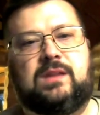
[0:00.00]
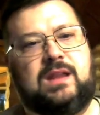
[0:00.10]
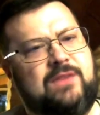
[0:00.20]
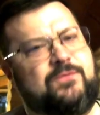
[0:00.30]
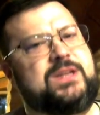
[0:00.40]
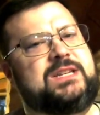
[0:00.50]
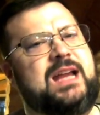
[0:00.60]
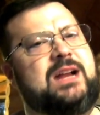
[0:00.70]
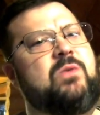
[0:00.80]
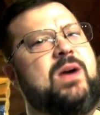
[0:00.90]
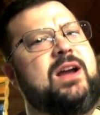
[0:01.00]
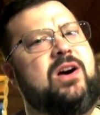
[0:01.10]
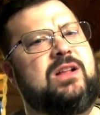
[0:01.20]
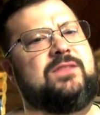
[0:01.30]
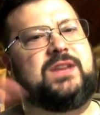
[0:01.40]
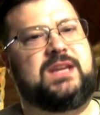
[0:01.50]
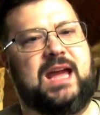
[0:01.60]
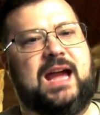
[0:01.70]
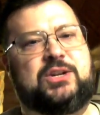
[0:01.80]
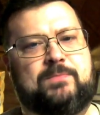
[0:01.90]
If we take away all of the
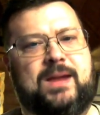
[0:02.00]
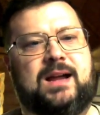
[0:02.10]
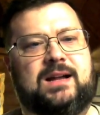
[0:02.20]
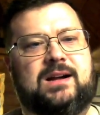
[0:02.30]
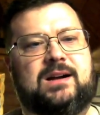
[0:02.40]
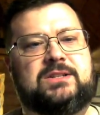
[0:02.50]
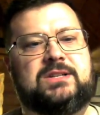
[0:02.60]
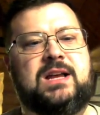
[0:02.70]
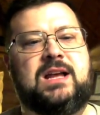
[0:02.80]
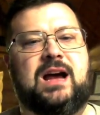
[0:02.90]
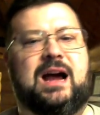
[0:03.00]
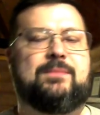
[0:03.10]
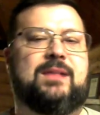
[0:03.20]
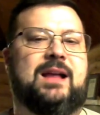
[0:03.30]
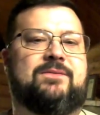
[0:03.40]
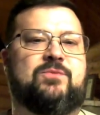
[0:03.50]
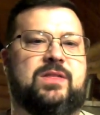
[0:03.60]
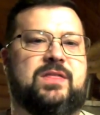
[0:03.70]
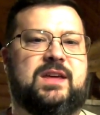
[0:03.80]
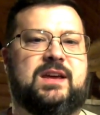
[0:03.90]
cash back cards, I'm left
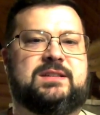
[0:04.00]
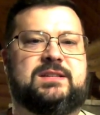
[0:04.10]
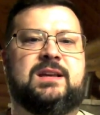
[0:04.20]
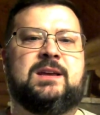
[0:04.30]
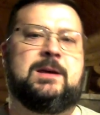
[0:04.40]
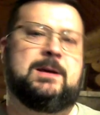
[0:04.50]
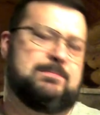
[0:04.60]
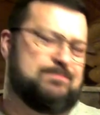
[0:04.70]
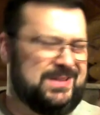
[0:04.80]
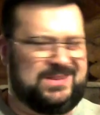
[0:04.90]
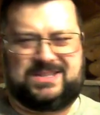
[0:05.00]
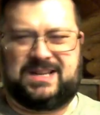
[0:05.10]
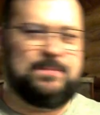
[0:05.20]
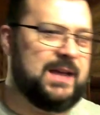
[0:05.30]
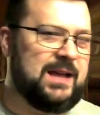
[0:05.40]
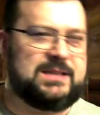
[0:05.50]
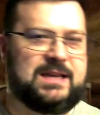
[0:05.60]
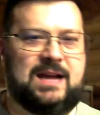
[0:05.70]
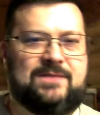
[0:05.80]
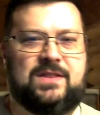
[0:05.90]
with this. But there's something else
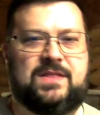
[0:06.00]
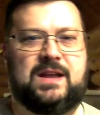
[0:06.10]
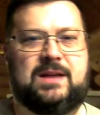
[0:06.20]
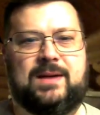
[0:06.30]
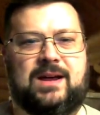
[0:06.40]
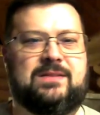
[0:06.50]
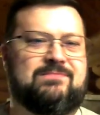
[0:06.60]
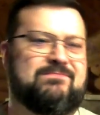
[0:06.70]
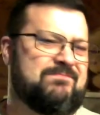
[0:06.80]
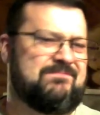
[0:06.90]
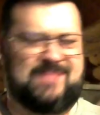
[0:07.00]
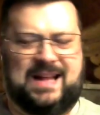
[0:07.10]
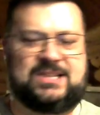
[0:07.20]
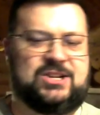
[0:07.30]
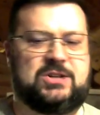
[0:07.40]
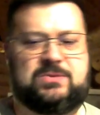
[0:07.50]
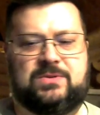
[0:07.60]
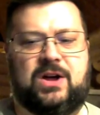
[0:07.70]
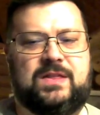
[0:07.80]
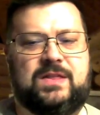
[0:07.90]
I have to think about, and that starts with
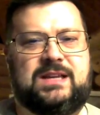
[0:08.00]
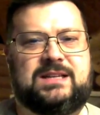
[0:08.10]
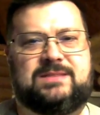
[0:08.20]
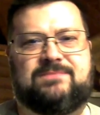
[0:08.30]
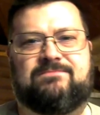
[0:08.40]
all these